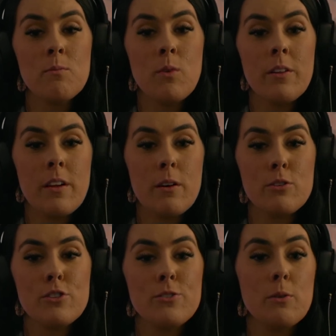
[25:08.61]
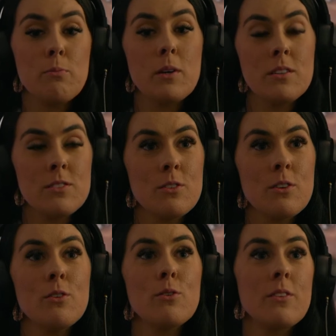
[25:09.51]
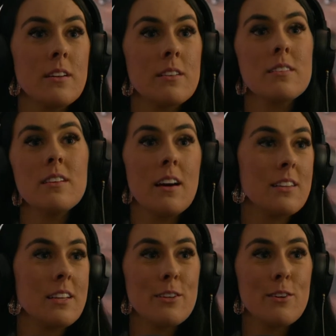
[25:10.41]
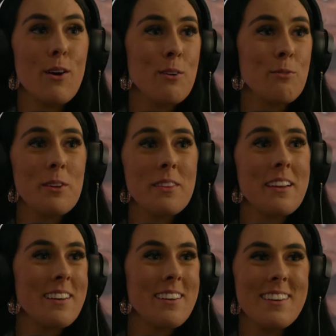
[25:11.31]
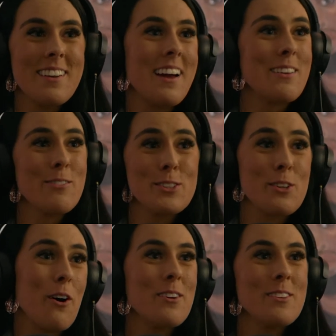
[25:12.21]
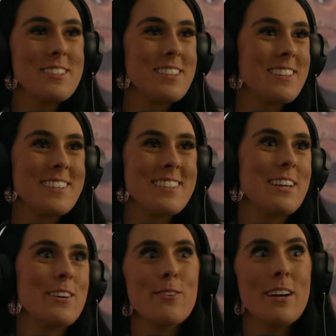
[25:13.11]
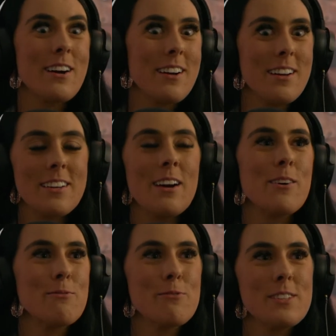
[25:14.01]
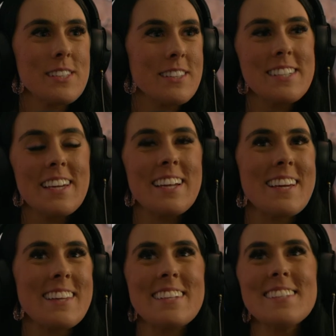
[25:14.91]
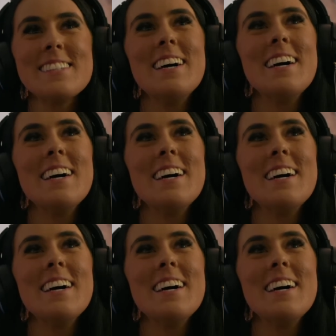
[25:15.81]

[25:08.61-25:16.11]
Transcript: whether that was just for personal or then, later on when then I was called to, here we are, and now I'm facilitating this.